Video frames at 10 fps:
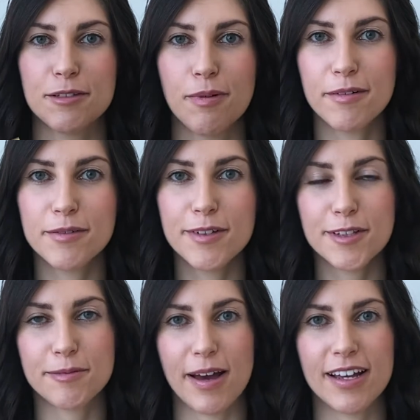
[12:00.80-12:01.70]
one of
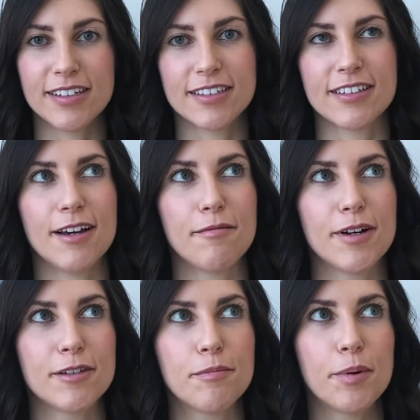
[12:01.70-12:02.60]
those masks that when
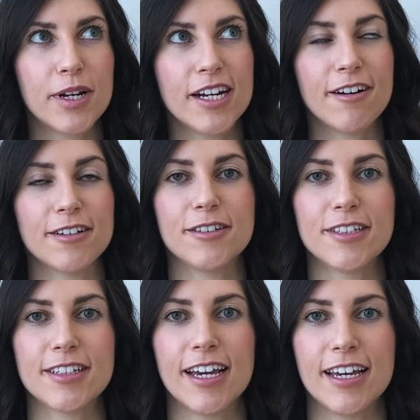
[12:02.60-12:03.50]
you put it on your
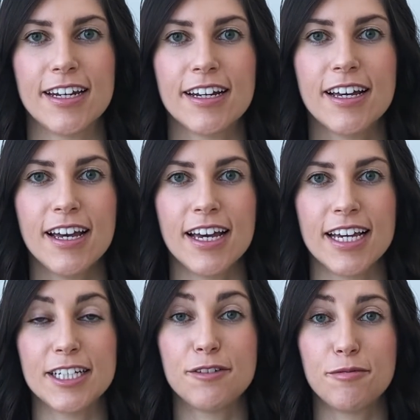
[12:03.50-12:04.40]
skin,
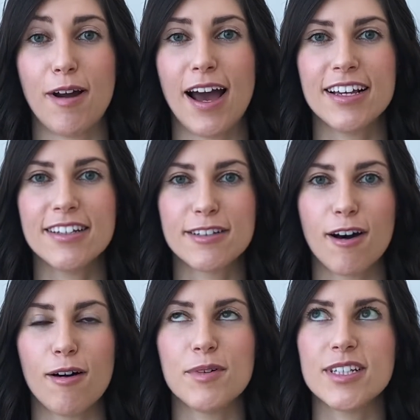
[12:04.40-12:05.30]
it dries
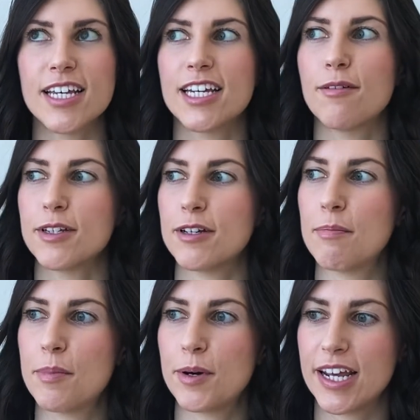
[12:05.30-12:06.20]
almost like when you're
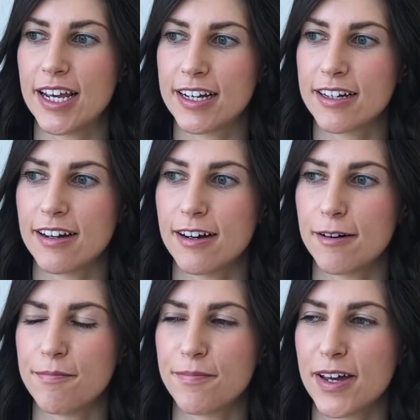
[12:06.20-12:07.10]
putting,
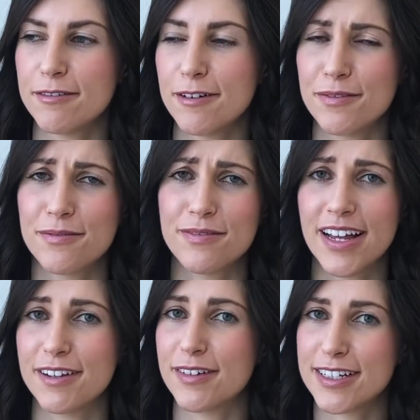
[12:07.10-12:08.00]
I don't know if
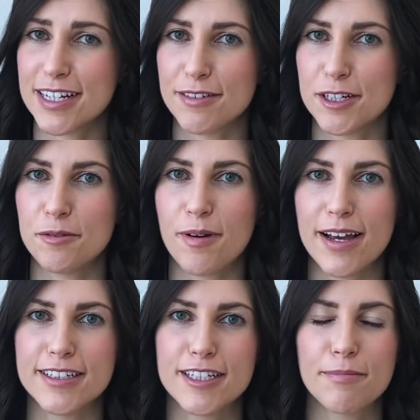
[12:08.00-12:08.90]
anyone has ever tried
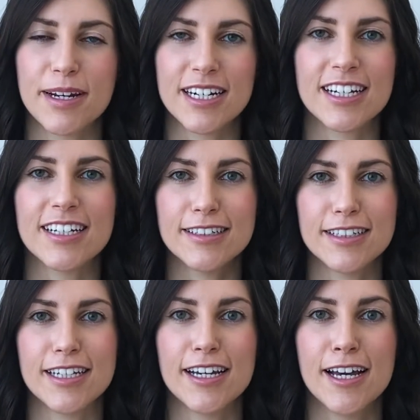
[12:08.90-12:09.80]
this, but in
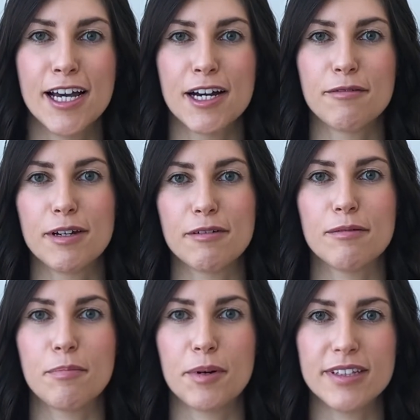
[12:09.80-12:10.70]
Italy, we will
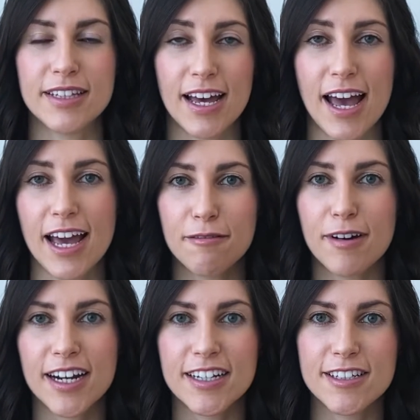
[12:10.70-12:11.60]
put the egg
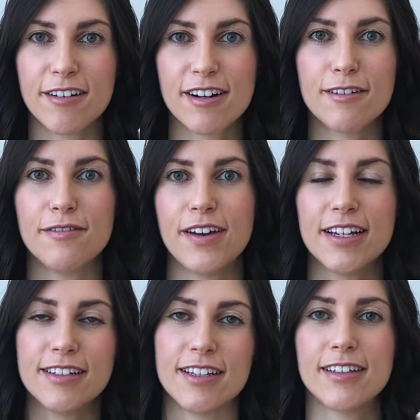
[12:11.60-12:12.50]
whites on our
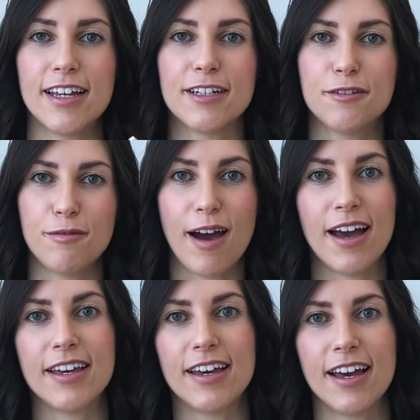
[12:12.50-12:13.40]
face and let it
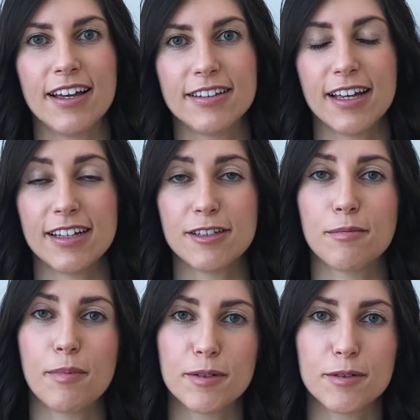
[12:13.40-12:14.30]
dry, and that's
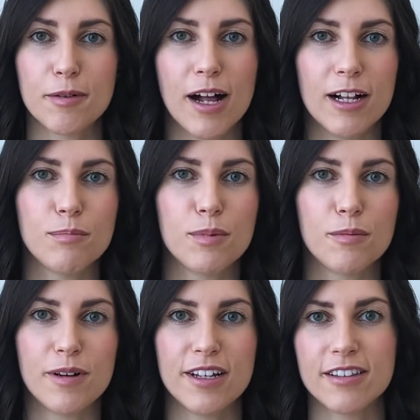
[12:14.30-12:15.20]
supposed to help
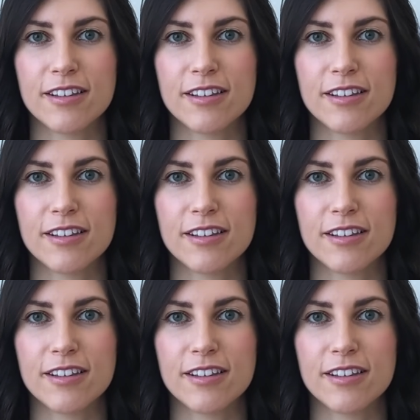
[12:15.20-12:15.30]
with,